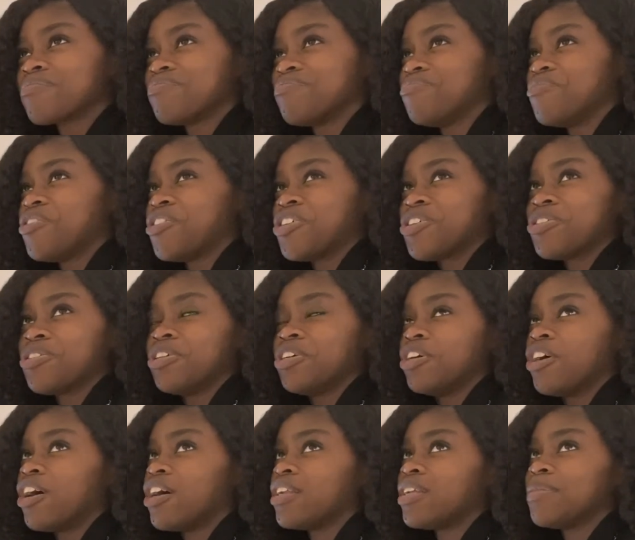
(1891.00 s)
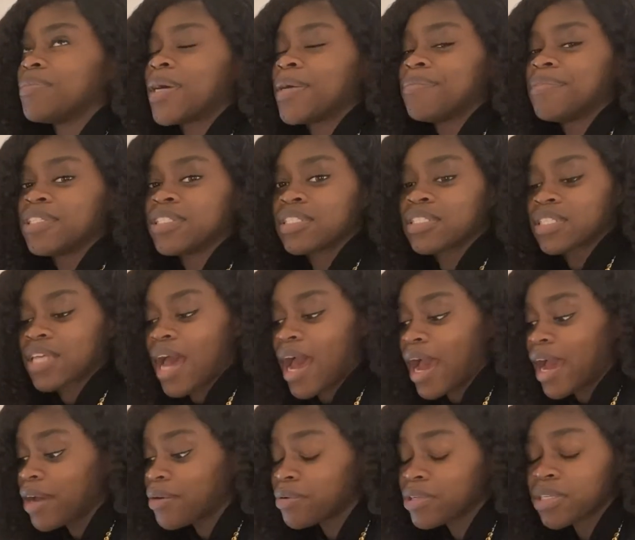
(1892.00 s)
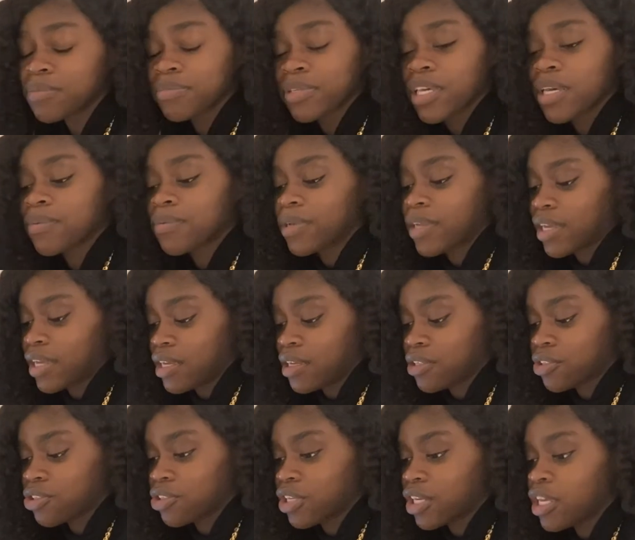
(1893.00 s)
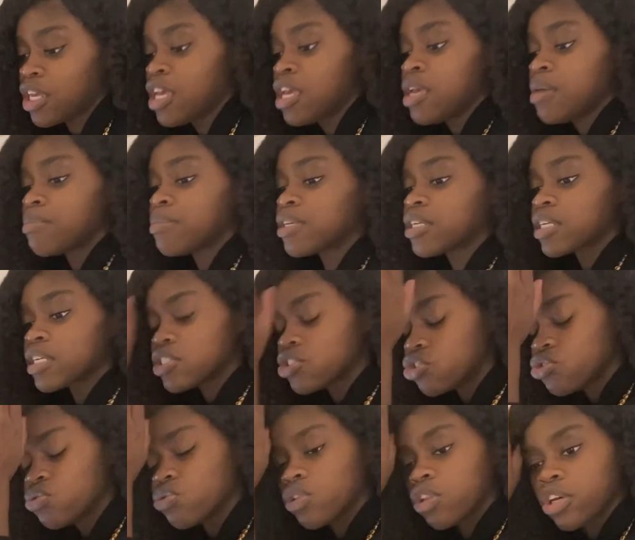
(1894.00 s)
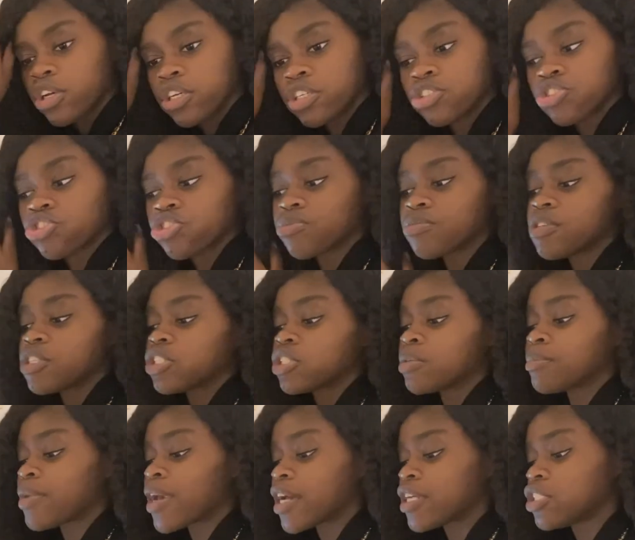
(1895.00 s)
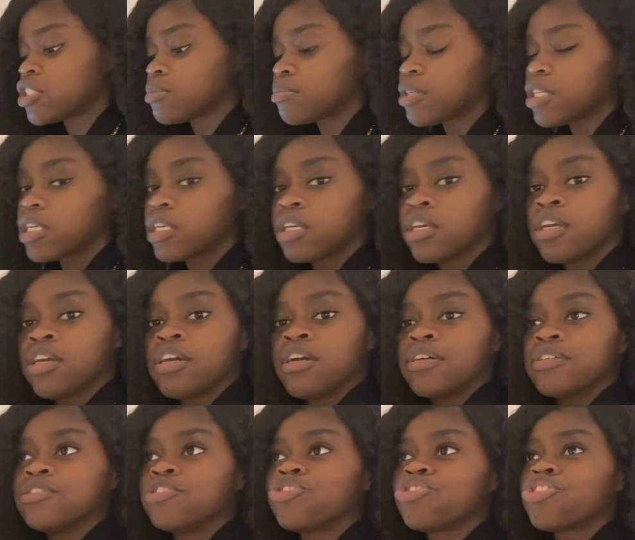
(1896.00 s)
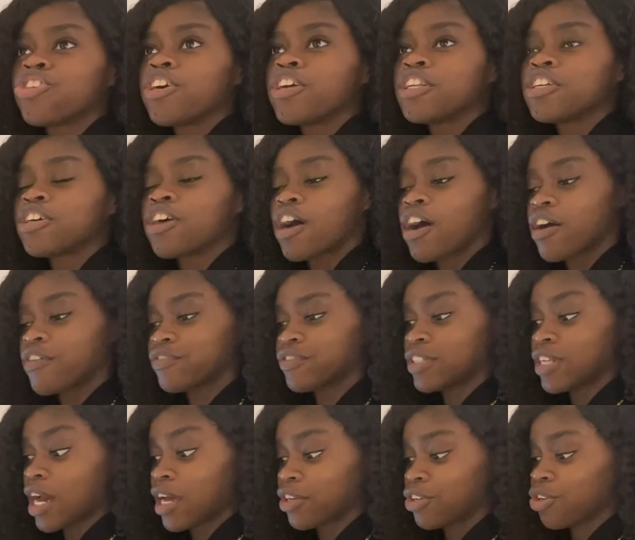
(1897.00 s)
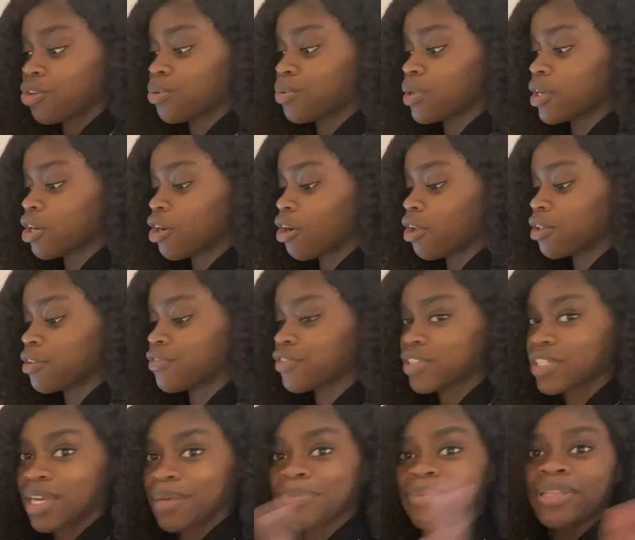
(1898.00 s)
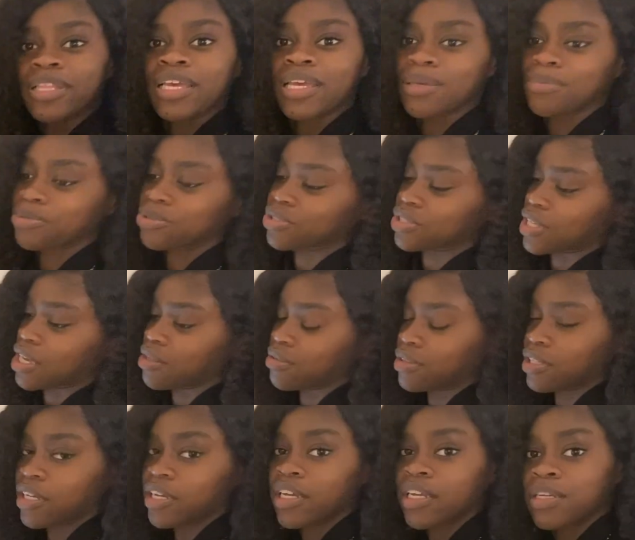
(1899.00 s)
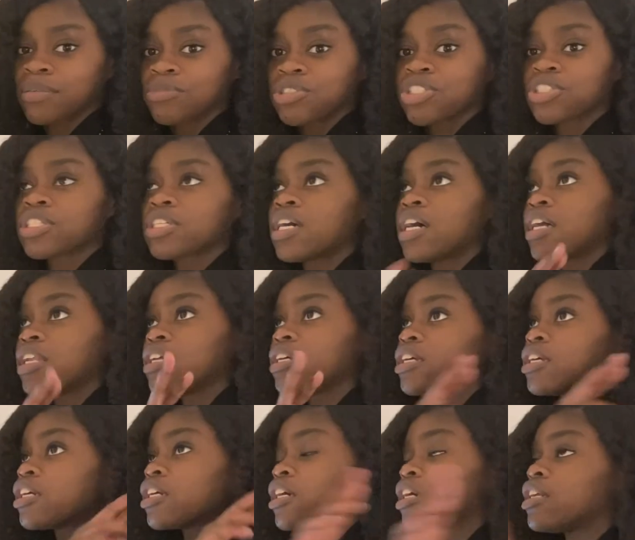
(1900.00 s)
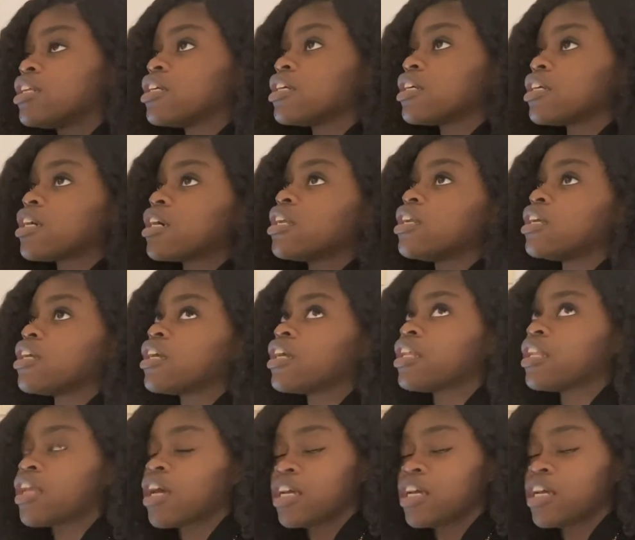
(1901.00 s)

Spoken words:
early on in my business, I wouldn't be able to handle it, because you learn so much. Imagine me starting off not knowing all of the type of labels out there, and I'm just cutting and cutting and cutting,